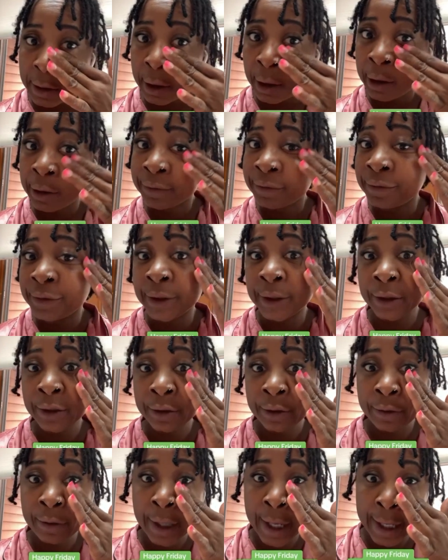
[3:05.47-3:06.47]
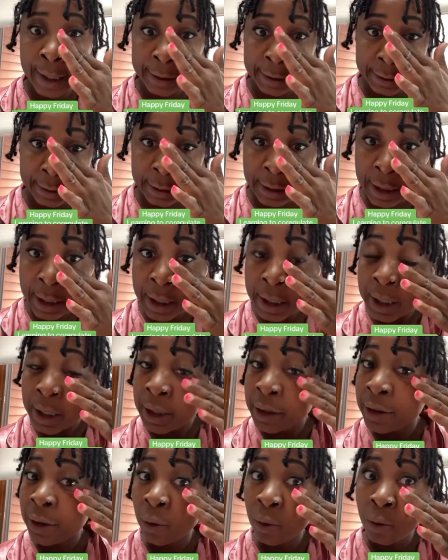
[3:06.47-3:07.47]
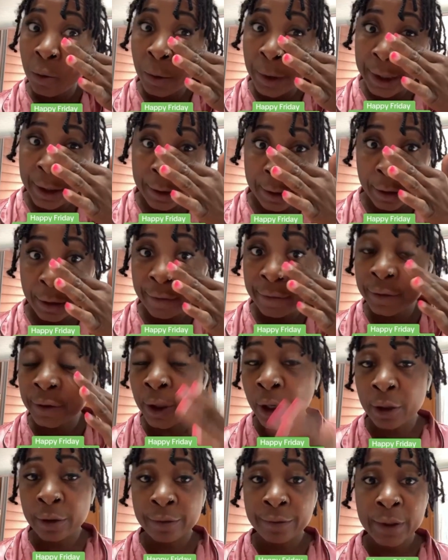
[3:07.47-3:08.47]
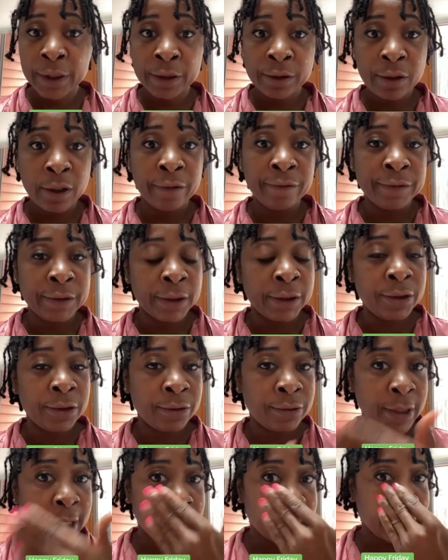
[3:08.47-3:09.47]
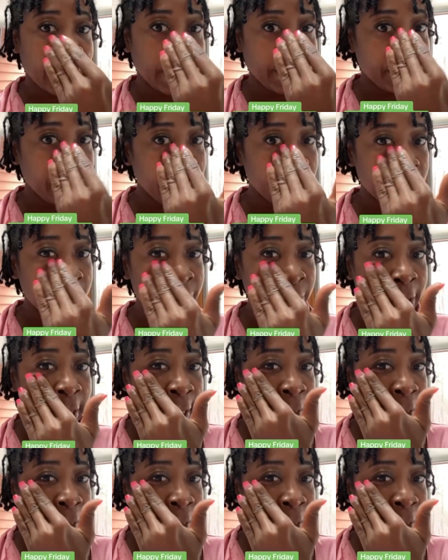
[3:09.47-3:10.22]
of distress, the window of tolerance of distress. Like this is what I